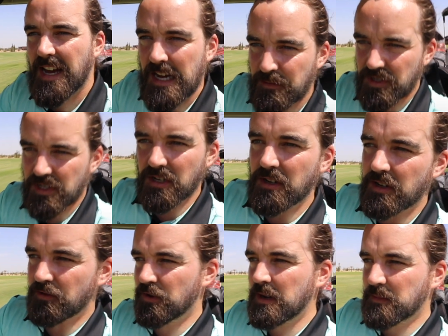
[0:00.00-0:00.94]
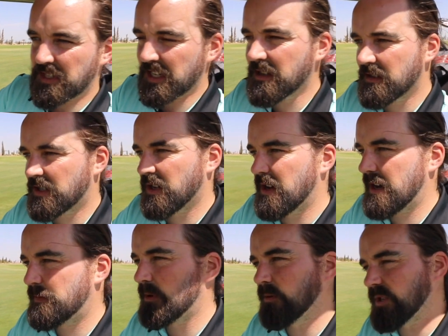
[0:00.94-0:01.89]
absolutely ripped it, so
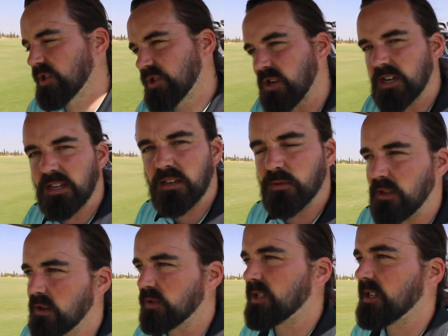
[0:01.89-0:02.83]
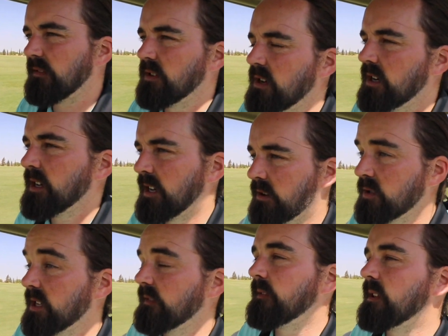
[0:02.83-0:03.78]
happy with the strike with the old 7-iron, and it was
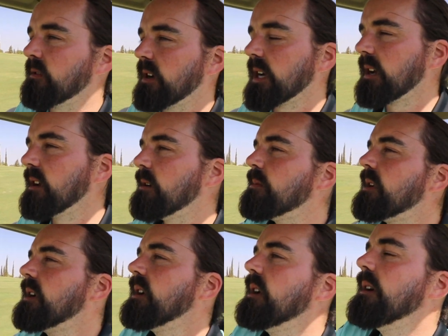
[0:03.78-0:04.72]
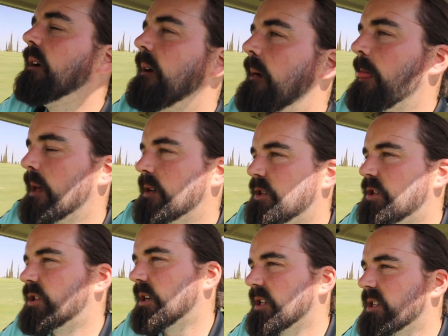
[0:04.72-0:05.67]
definitely the right club.
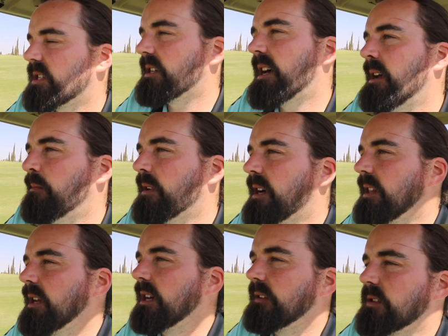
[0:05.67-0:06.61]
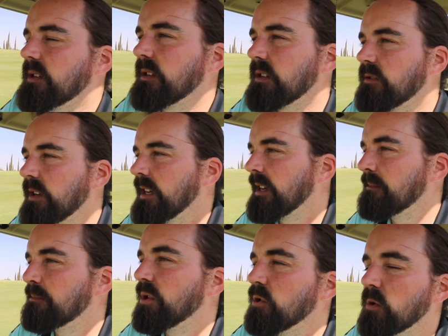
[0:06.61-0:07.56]
Just aimed at the left side of the green
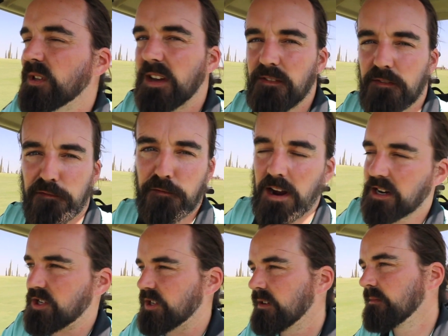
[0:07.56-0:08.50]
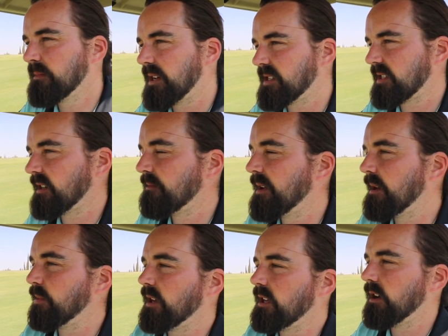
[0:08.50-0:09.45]
and pulled it a fraction, missed it,
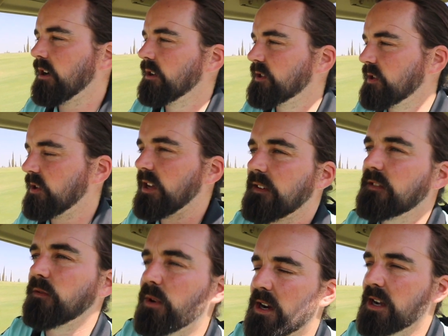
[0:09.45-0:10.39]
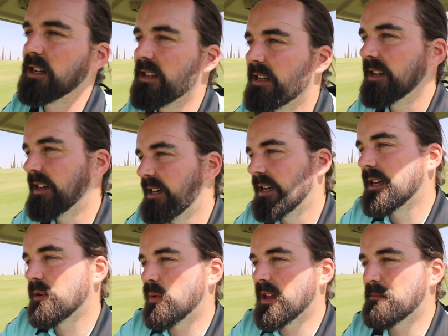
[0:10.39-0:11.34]
maybe a yard or 2 left of
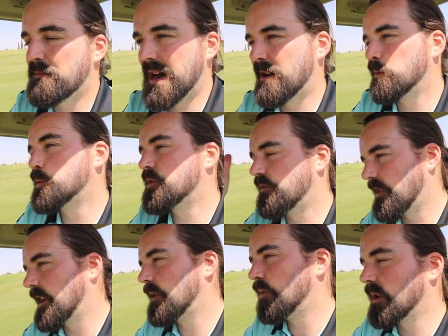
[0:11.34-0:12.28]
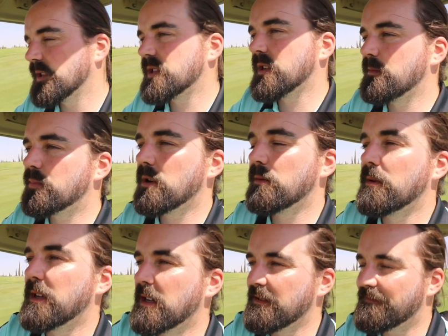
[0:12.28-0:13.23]
where the boundary really was, so
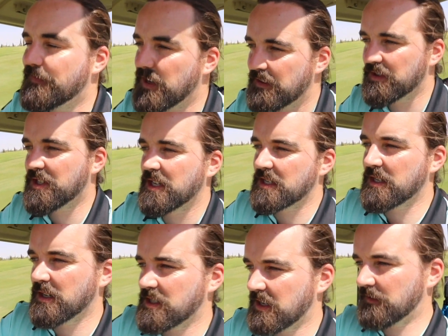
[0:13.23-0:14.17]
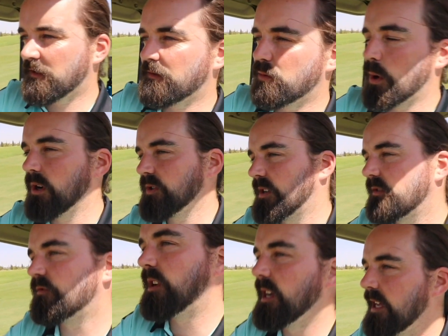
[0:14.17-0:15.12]
probably in 5 or 6 yards left of where I was
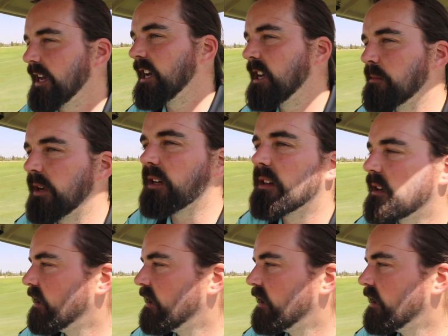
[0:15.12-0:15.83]
really aiming.